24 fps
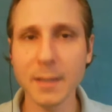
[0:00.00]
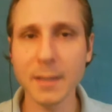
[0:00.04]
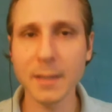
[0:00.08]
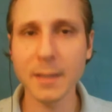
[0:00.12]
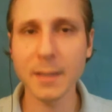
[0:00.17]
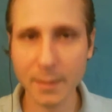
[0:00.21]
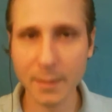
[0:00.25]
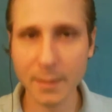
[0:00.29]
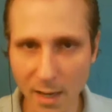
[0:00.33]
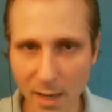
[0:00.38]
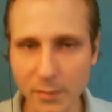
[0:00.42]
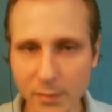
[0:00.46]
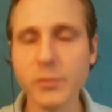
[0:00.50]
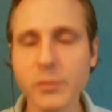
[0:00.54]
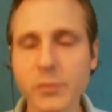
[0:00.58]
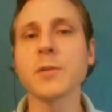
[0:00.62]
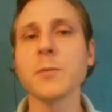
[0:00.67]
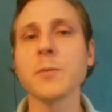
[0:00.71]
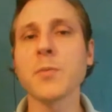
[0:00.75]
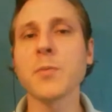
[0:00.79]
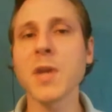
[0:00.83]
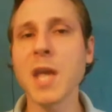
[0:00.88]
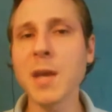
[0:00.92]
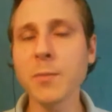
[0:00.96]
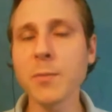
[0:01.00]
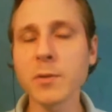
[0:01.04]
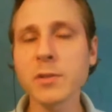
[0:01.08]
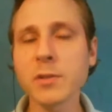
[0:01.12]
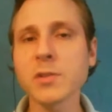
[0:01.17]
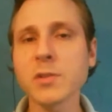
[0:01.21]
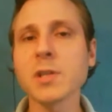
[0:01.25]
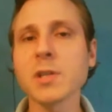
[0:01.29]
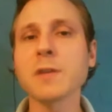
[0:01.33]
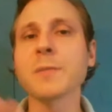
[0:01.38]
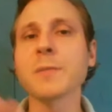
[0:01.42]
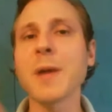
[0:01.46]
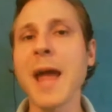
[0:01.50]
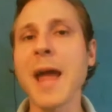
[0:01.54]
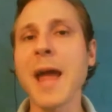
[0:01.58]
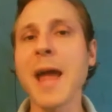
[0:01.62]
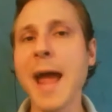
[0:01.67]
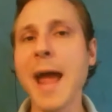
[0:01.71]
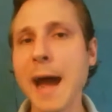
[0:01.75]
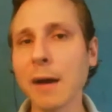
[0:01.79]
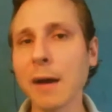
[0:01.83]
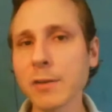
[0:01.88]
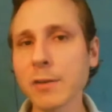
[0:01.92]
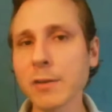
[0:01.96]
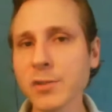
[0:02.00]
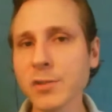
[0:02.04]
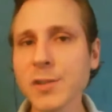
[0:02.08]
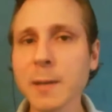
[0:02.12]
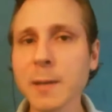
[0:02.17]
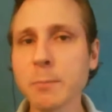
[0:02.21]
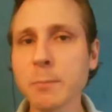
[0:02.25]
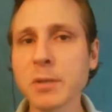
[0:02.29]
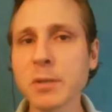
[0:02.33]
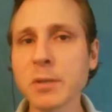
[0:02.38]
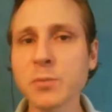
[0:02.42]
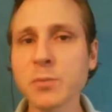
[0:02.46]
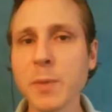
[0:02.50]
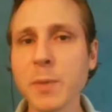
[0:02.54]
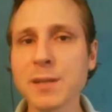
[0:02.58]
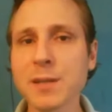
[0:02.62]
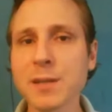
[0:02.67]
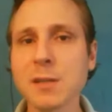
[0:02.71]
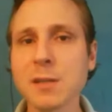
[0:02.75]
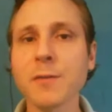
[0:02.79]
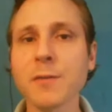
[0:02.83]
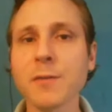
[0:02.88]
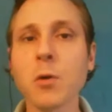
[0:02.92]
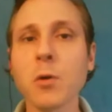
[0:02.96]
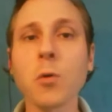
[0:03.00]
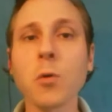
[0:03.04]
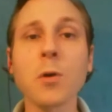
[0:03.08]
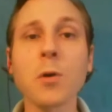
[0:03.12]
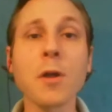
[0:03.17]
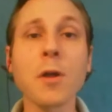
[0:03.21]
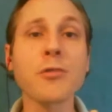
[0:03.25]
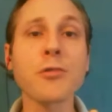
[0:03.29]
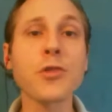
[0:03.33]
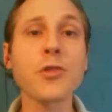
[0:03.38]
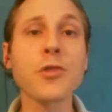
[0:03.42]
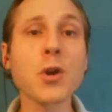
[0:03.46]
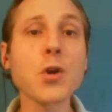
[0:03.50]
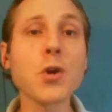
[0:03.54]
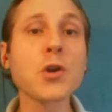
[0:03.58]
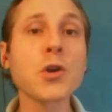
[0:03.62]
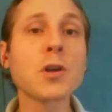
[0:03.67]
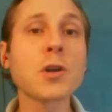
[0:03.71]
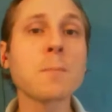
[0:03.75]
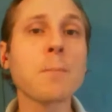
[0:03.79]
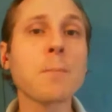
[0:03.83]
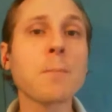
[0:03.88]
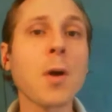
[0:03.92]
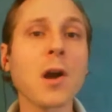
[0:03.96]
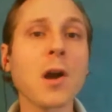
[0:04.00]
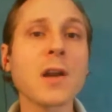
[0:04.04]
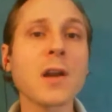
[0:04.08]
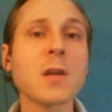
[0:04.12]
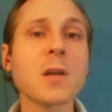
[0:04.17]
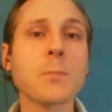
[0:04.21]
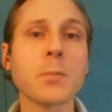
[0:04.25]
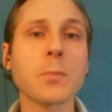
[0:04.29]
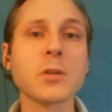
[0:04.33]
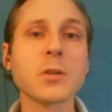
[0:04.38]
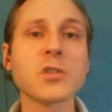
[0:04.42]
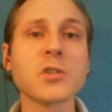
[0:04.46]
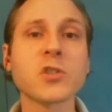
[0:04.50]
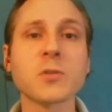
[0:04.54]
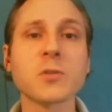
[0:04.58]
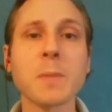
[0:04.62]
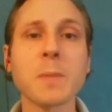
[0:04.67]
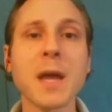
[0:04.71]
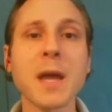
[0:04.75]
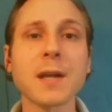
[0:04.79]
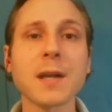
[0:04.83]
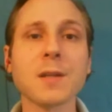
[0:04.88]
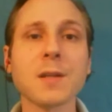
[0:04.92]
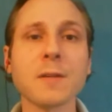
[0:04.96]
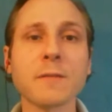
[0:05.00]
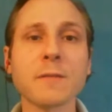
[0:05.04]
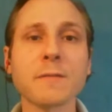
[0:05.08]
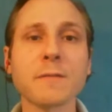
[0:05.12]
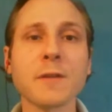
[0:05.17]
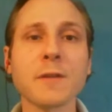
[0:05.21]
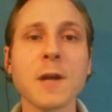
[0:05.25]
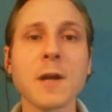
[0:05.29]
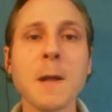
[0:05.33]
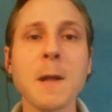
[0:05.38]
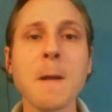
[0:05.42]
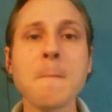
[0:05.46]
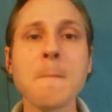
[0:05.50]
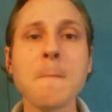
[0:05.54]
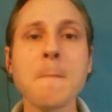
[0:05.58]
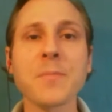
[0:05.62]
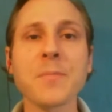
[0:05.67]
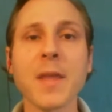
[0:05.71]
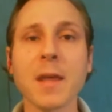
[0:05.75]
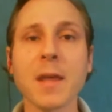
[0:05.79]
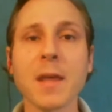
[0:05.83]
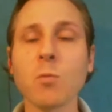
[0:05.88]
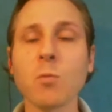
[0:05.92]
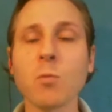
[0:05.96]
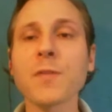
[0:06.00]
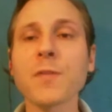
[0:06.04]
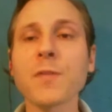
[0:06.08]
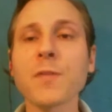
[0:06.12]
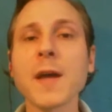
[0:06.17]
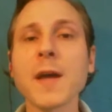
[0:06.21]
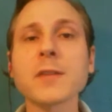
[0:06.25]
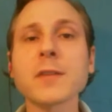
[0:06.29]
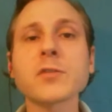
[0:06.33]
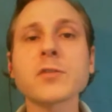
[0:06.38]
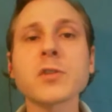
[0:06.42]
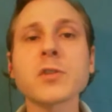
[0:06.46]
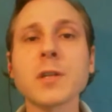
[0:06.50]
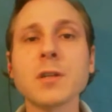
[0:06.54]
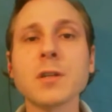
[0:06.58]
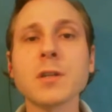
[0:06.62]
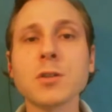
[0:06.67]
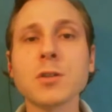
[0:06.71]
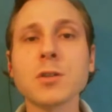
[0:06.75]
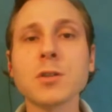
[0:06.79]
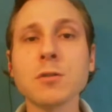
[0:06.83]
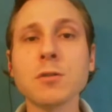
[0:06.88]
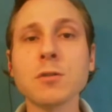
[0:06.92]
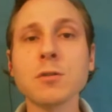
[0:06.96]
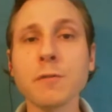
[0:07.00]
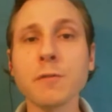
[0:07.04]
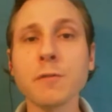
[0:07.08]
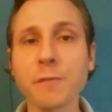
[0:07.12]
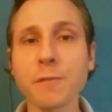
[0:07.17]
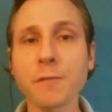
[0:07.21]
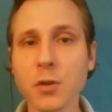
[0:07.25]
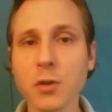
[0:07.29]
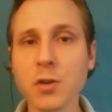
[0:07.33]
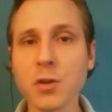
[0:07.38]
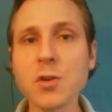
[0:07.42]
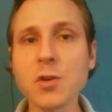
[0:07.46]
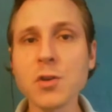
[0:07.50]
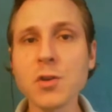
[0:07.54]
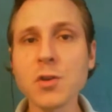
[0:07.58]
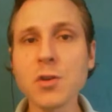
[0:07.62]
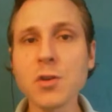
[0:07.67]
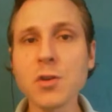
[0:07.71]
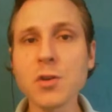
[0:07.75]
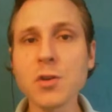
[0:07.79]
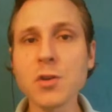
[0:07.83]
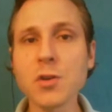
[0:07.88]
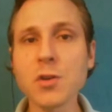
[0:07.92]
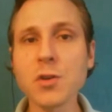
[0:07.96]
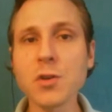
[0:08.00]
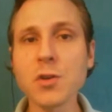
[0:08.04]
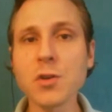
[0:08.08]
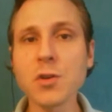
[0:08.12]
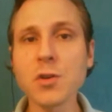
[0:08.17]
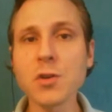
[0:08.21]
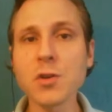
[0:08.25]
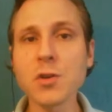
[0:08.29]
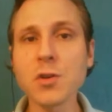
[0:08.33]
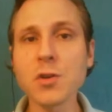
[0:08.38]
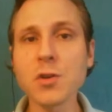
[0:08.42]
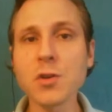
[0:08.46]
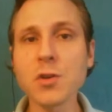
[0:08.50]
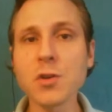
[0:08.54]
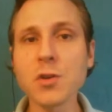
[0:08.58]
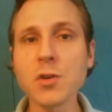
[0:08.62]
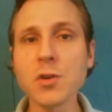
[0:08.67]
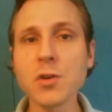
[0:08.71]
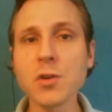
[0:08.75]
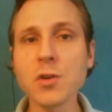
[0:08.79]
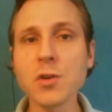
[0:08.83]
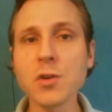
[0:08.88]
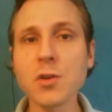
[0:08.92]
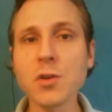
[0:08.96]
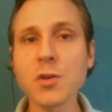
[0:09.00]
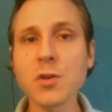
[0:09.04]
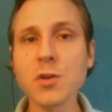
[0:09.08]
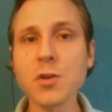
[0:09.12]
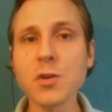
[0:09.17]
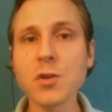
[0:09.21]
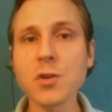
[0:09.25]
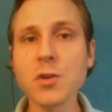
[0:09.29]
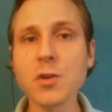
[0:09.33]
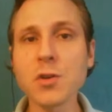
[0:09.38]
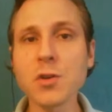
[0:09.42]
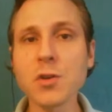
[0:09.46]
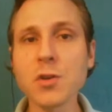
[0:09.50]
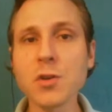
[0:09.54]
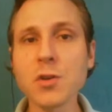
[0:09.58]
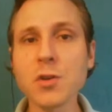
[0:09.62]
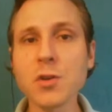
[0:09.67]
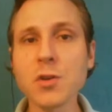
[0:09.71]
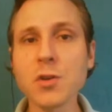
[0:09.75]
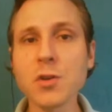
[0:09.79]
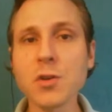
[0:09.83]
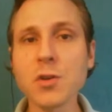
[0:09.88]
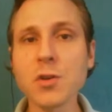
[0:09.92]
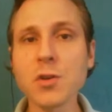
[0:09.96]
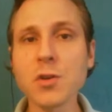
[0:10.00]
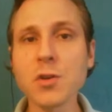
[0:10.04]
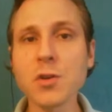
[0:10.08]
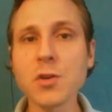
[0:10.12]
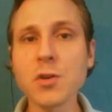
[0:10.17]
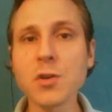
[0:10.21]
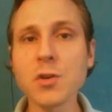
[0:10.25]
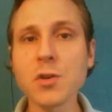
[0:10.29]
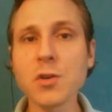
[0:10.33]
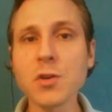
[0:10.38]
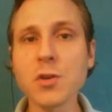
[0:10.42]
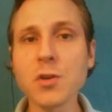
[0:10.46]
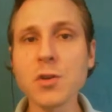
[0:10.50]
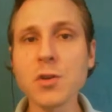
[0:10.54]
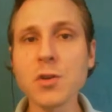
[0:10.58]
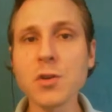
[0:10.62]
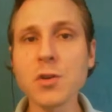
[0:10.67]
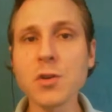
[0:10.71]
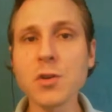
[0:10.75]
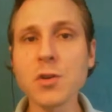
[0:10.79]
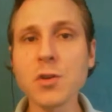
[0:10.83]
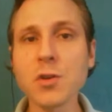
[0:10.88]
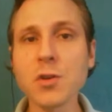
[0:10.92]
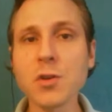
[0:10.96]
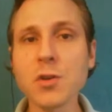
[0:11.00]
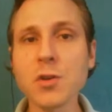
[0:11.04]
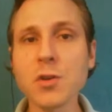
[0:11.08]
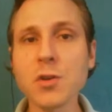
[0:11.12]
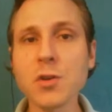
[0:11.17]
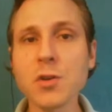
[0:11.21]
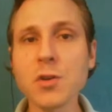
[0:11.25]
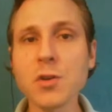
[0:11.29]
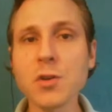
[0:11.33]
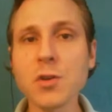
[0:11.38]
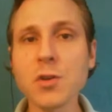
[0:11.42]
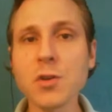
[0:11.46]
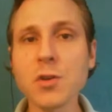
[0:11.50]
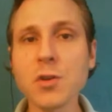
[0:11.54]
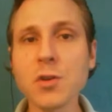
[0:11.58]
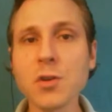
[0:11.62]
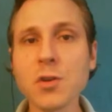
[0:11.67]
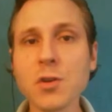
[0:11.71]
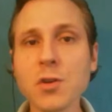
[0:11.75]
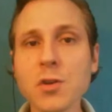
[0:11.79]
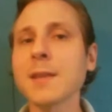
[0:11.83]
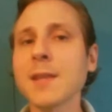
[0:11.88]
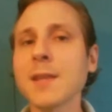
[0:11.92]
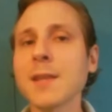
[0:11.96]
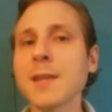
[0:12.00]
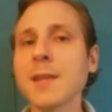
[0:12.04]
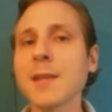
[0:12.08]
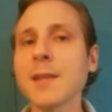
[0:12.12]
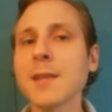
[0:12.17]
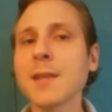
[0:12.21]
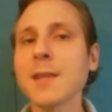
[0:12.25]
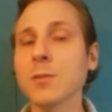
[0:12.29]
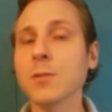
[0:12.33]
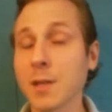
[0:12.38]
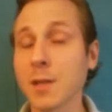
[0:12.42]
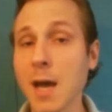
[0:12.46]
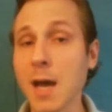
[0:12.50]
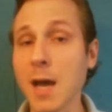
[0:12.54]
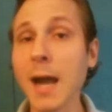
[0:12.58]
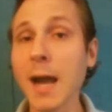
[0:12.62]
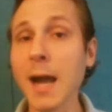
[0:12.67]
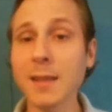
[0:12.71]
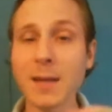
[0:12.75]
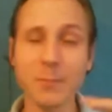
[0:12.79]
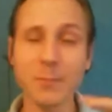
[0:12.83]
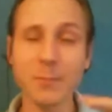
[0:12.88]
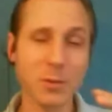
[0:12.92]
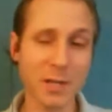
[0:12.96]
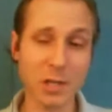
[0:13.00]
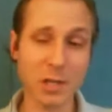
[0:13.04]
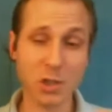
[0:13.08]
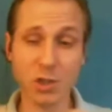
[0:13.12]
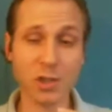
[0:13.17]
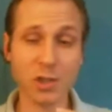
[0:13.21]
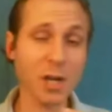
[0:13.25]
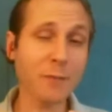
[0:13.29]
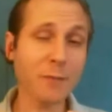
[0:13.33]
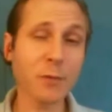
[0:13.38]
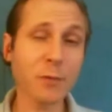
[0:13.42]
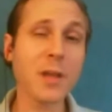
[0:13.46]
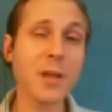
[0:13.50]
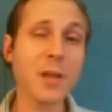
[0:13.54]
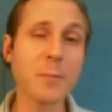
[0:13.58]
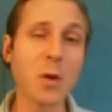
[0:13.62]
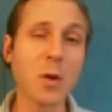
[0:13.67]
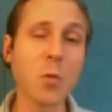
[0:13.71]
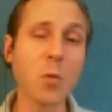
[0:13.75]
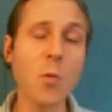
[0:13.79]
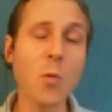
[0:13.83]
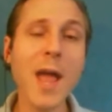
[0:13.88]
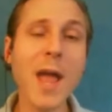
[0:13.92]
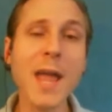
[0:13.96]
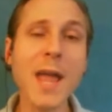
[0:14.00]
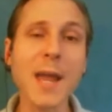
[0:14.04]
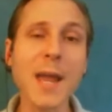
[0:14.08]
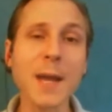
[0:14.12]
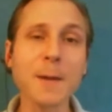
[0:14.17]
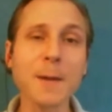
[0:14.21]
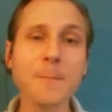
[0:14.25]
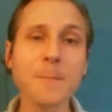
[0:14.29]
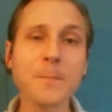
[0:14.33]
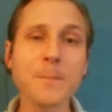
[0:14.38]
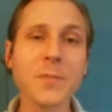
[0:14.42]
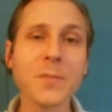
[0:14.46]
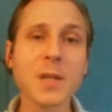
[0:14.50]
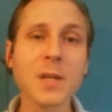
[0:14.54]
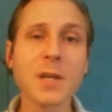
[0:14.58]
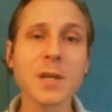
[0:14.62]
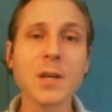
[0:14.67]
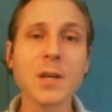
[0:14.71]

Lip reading: Yes, to be able to see it from an outside perspective or a third-party perspective. And what that's going to do for you is disconnect the emotions. It's not that you're denying them or trying to shovel them away,